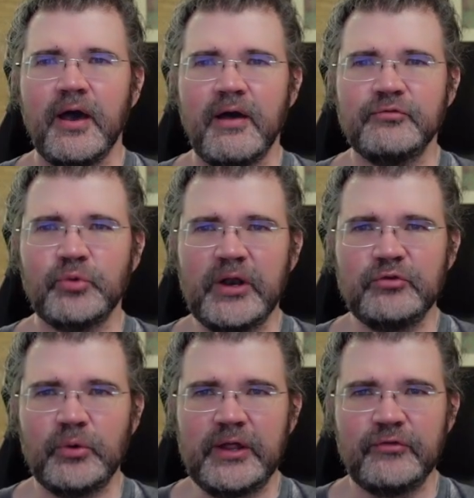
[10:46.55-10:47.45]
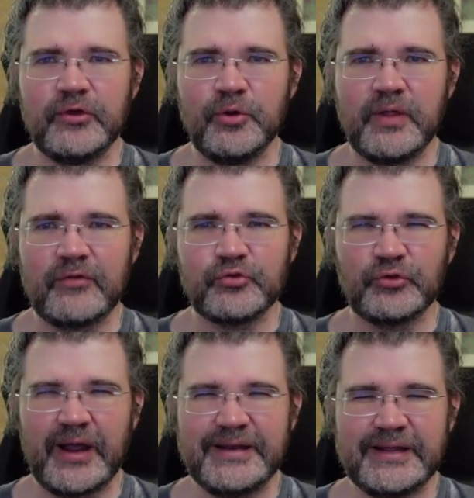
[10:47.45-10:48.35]
of 2022. That's
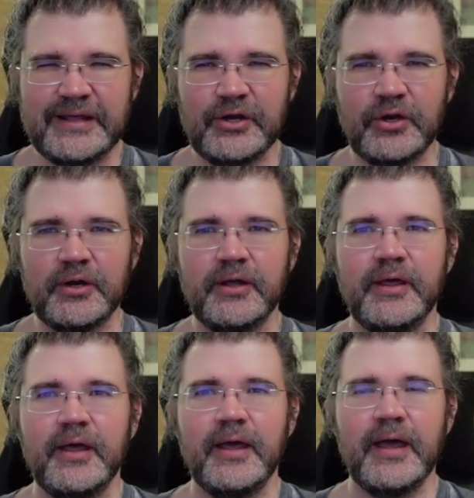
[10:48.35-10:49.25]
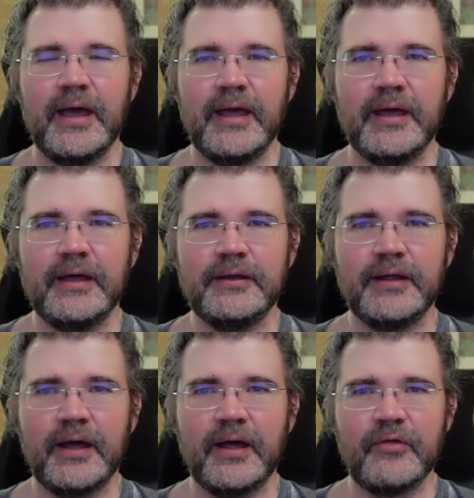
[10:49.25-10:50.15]
right here. And
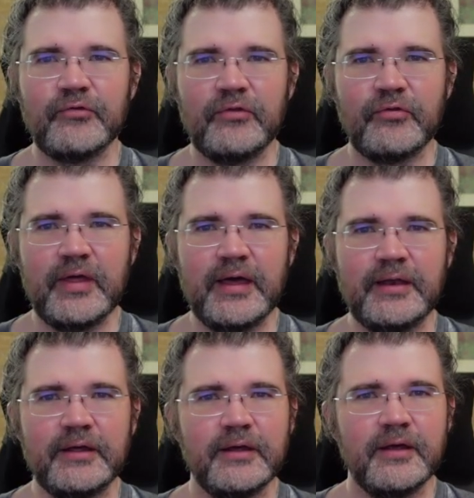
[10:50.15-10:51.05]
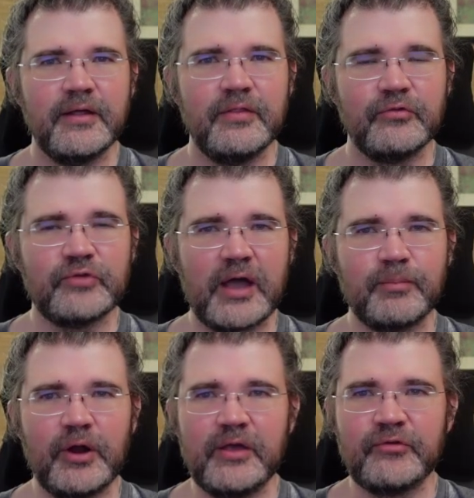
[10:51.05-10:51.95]
uh, since then, the
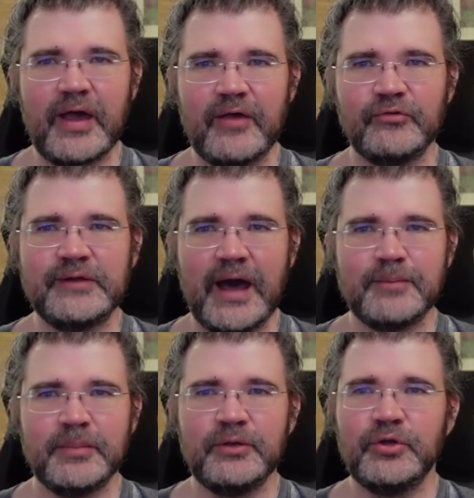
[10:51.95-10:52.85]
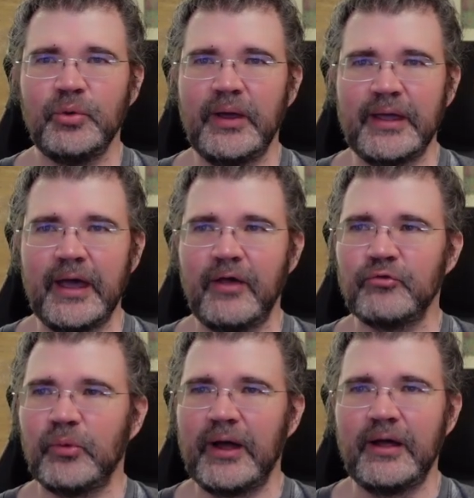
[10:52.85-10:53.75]
stock price has not been doing
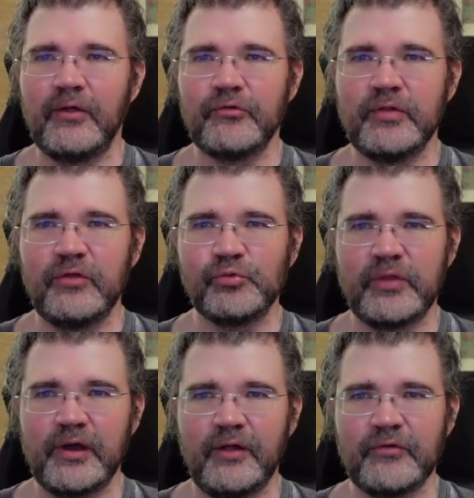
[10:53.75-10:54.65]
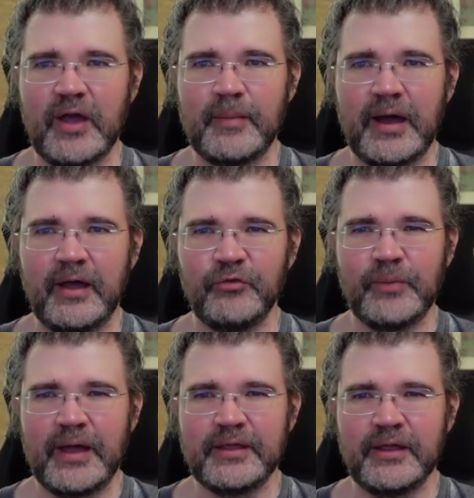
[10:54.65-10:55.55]
as well. So these were the all time highs
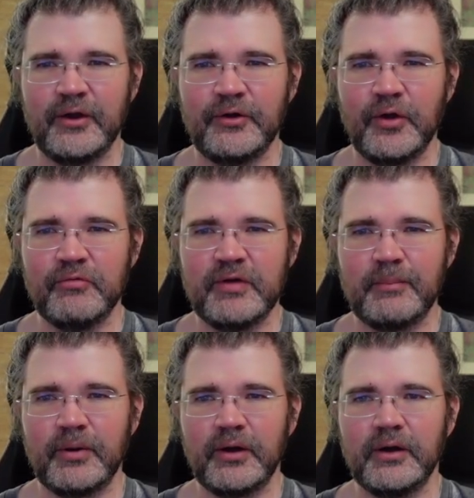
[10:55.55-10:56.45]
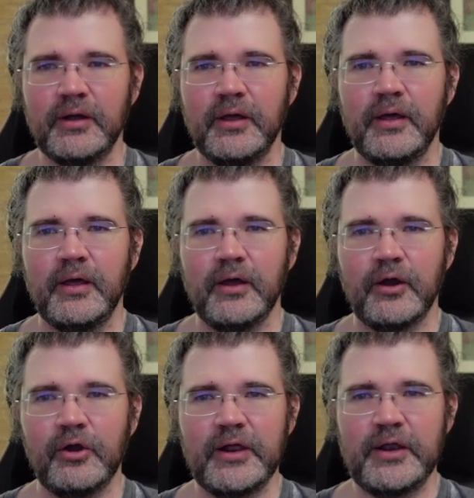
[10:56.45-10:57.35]
back here in November.
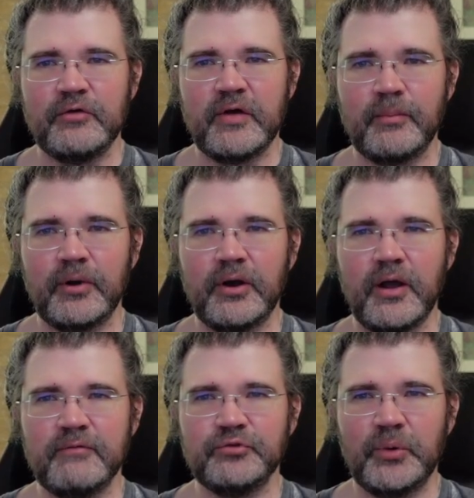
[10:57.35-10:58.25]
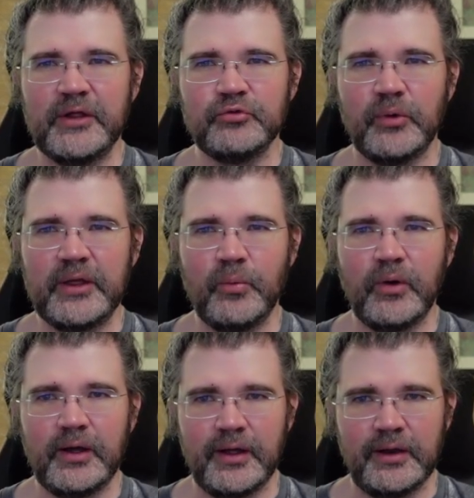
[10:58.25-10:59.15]
Early November of
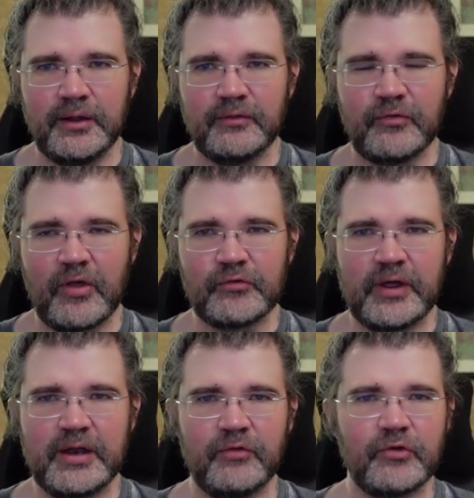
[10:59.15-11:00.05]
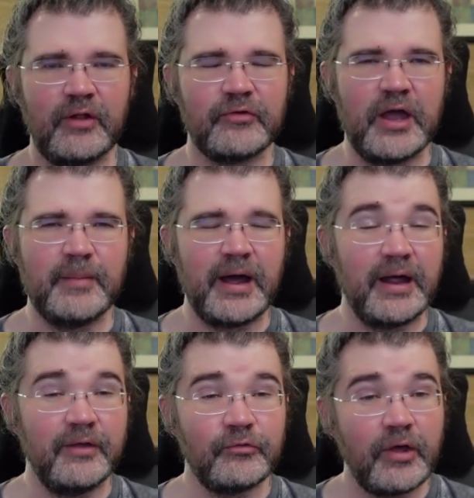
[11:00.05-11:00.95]
2021, Tesla hit its all time
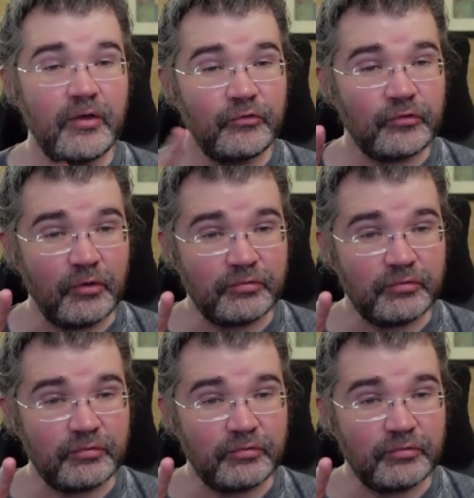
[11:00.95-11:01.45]
highs so